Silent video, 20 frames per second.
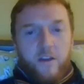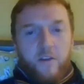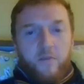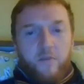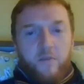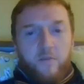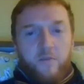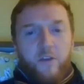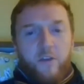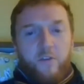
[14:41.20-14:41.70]

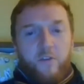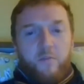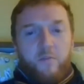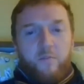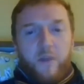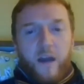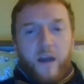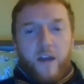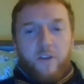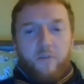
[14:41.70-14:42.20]
Feel the
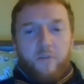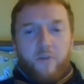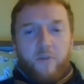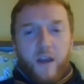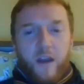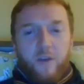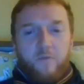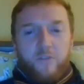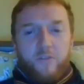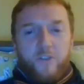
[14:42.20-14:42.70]

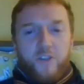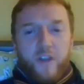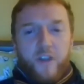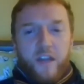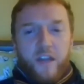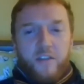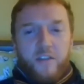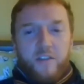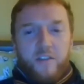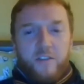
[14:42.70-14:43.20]
background
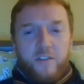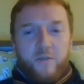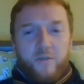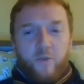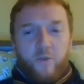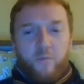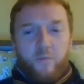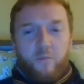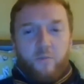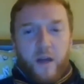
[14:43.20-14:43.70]

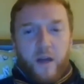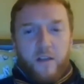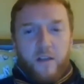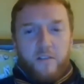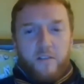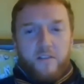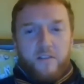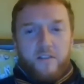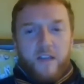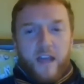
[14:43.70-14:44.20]
chainsaw
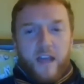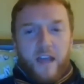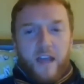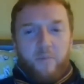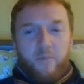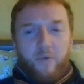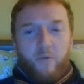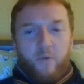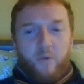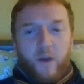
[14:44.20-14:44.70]
buzz ebb
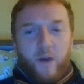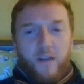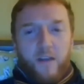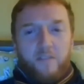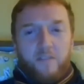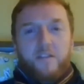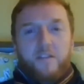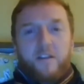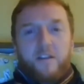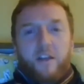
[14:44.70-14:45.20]
away
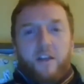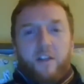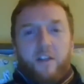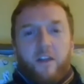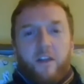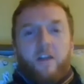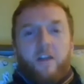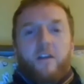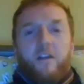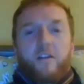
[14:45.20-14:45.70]
to
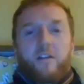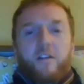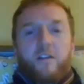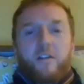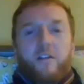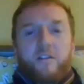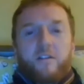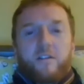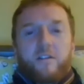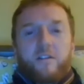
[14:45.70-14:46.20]
nothing.
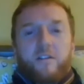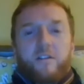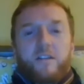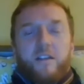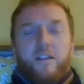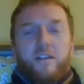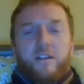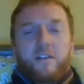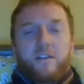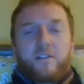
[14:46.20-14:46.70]
Isn't that
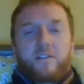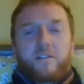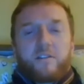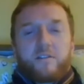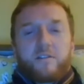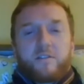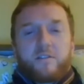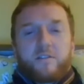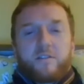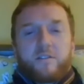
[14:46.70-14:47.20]
nice?
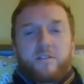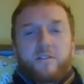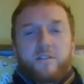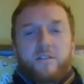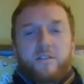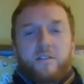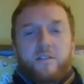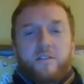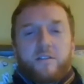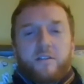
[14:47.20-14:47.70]

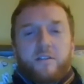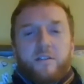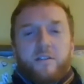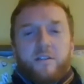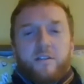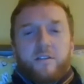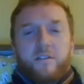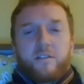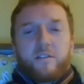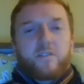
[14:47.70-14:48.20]

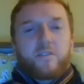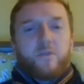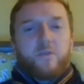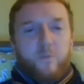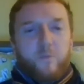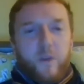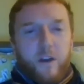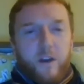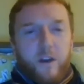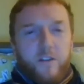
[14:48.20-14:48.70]
Does it
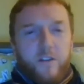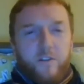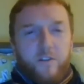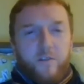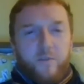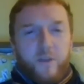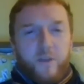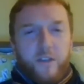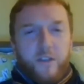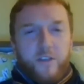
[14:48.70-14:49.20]
remind you
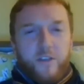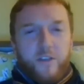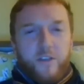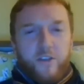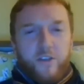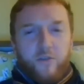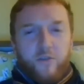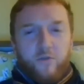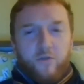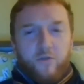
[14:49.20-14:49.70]
of being
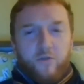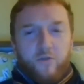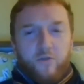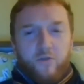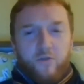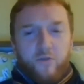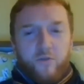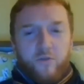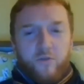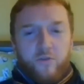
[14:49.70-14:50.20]
2?
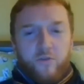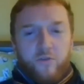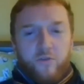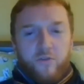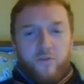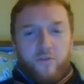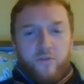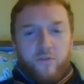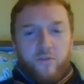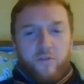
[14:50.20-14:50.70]

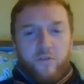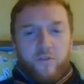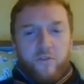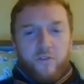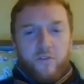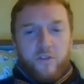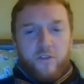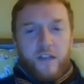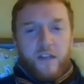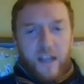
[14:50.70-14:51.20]

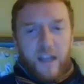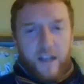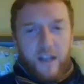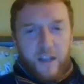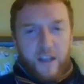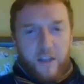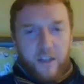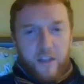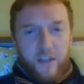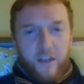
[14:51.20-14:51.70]
Can
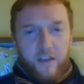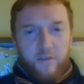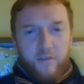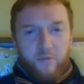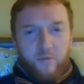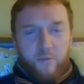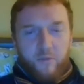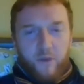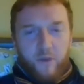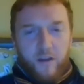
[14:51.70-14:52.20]
anything
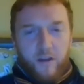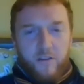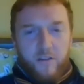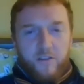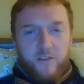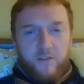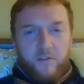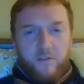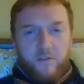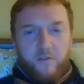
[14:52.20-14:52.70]
remind
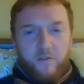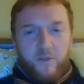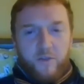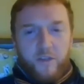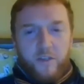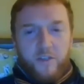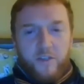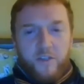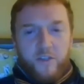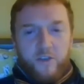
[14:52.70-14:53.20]
you of
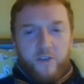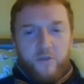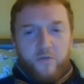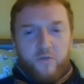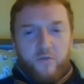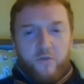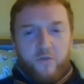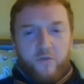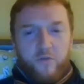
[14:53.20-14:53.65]
being 2?